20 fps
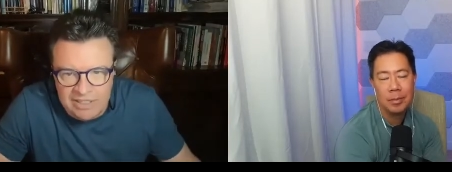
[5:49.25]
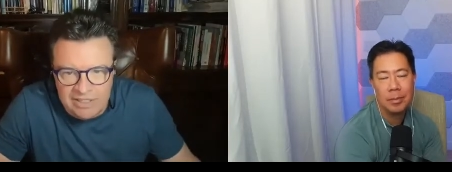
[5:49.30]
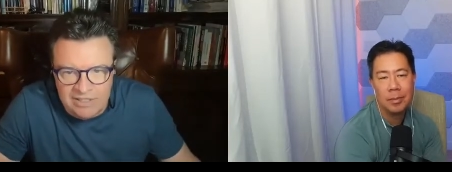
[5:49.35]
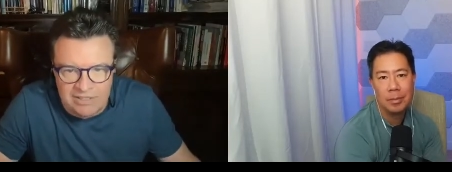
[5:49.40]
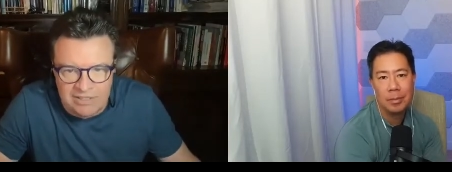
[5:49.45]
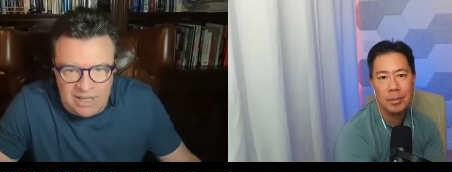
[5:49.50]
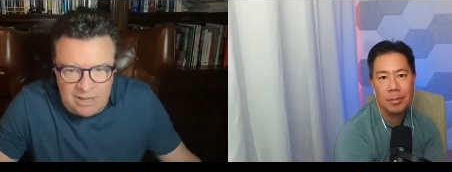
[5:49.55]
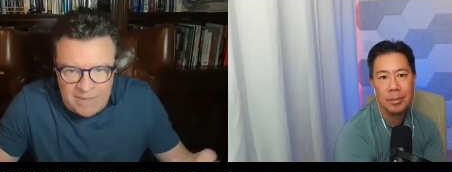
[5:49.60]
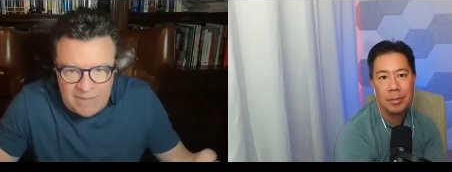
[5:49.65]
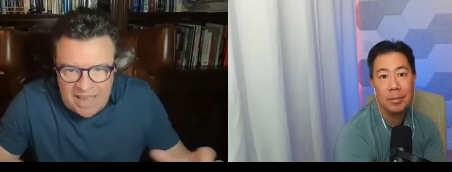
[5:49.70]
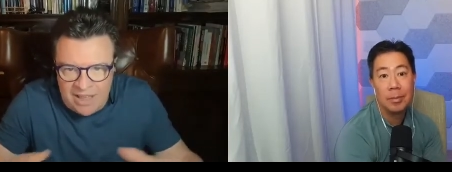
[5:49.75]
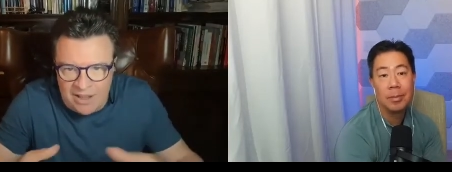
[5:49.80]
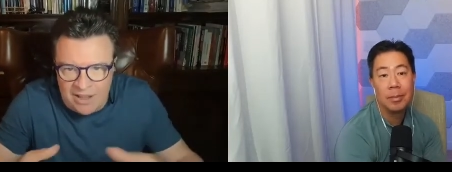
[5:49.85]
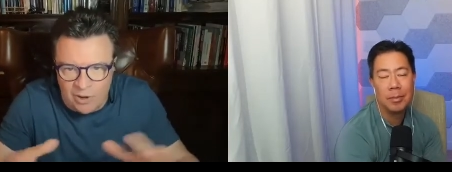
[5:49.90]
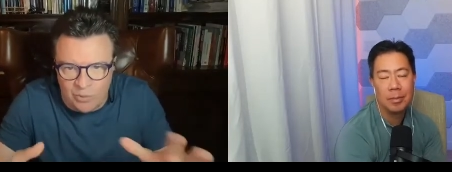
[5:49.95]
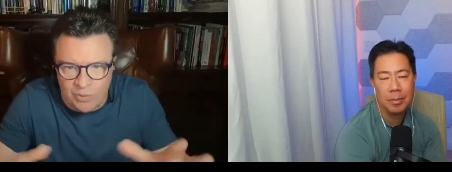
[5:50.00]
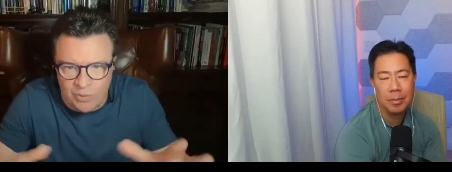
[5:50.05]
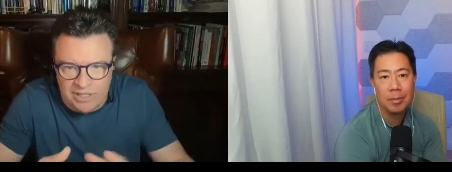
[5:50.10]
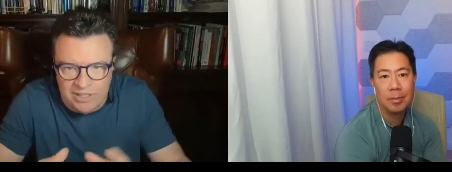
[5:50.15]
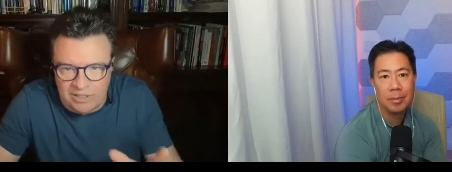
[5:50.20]

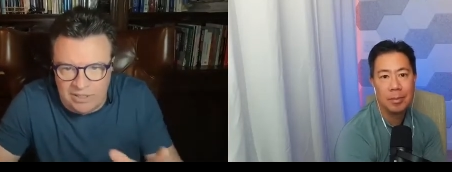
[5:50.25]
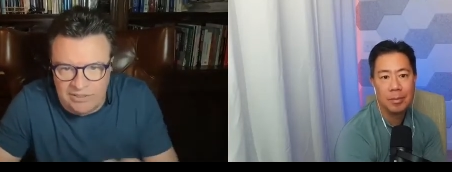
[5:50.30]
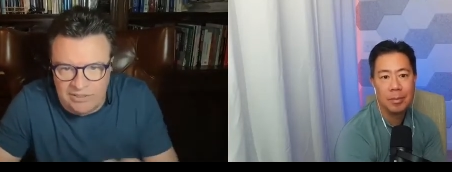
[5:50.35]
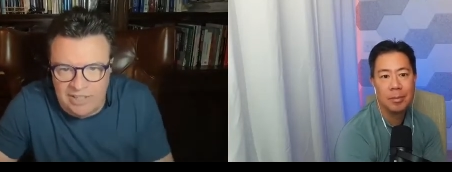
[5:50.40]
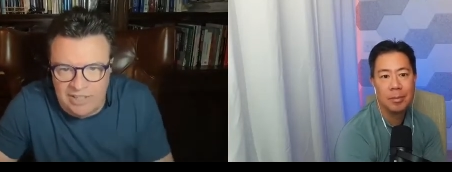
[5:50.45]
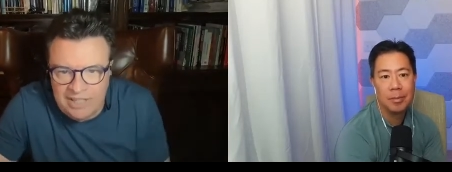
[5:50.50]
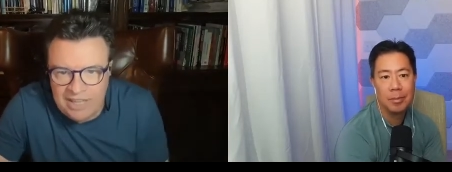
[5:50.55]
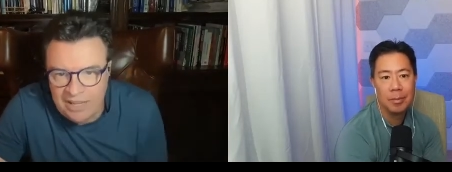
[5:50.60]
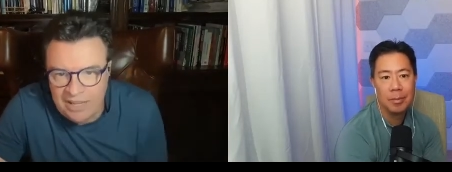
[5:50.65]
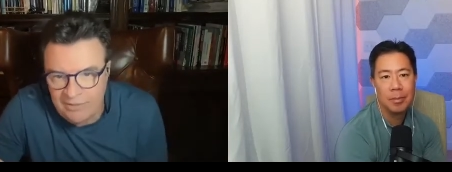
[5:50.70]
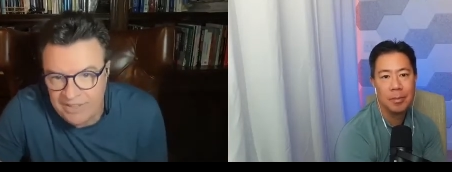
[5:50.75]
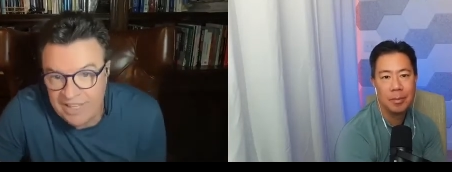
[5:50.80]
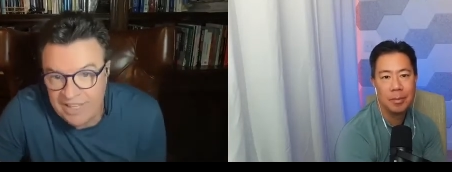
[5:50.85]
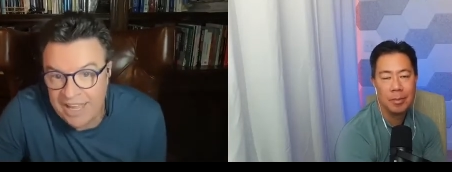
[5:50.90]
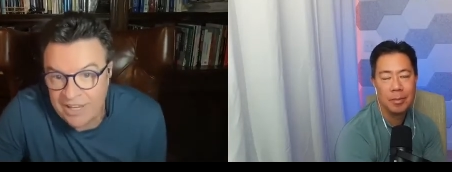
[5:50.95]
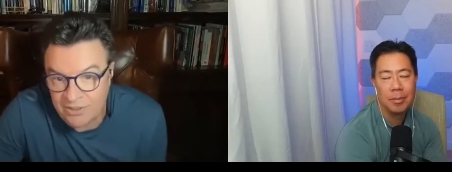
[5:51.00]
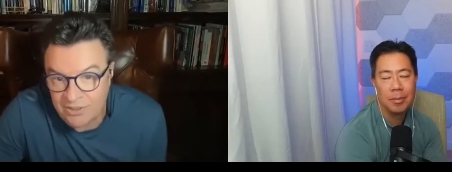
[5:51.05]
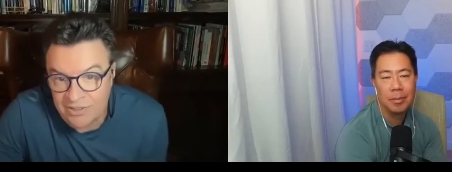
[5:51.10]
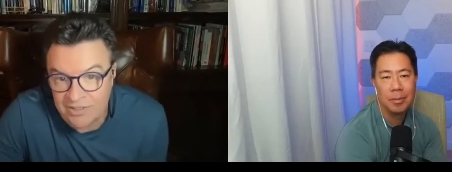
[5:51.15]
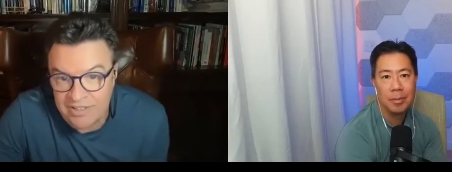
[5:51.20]
Speaker 1: somehow we could dig out
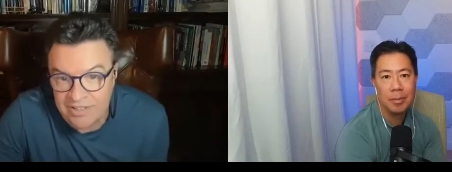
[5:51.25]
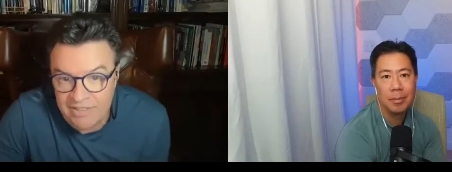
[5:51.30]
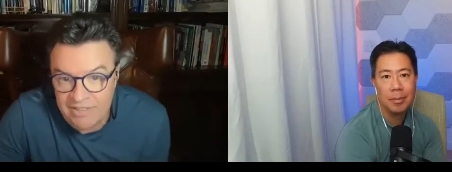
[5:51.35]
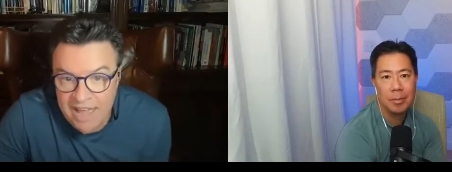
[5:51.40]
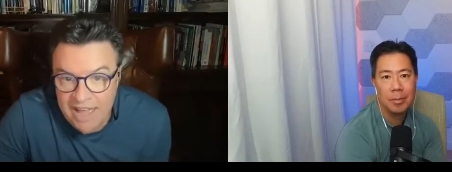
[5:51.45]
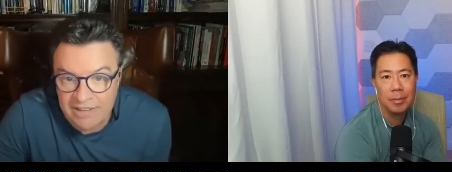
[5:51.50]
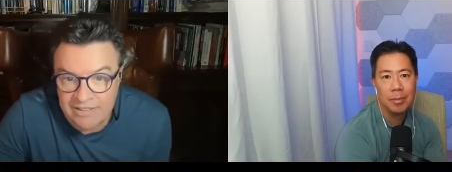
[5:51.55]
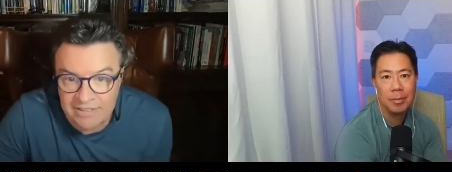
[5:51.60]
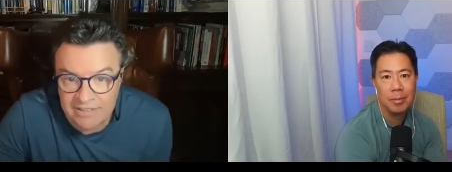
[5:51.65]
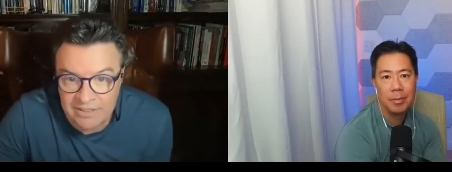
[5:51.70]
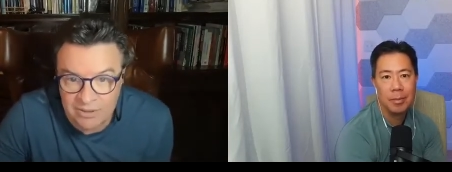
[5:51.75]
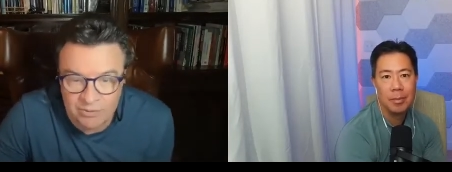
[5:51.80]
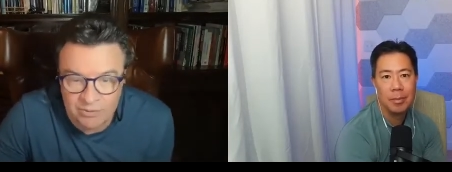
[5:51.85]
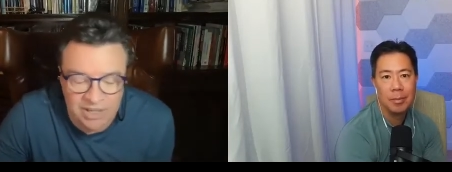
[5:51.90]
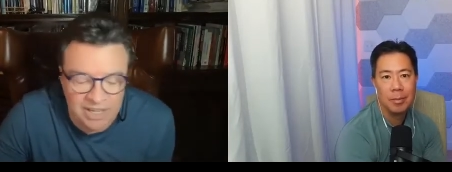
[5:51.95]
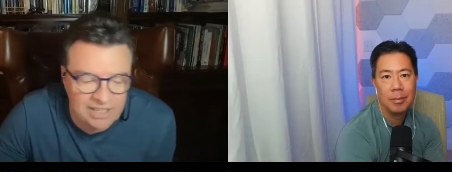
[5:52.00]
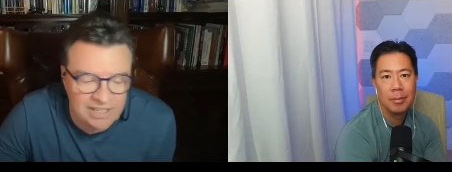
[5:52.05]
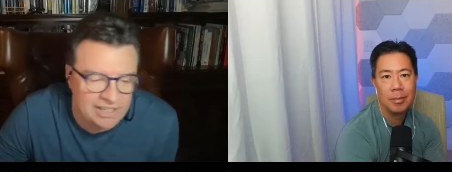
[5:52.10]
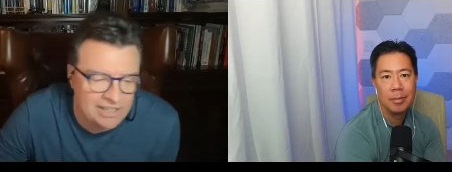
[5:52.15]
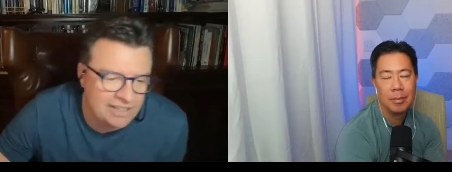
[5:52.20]
the answer to that, right?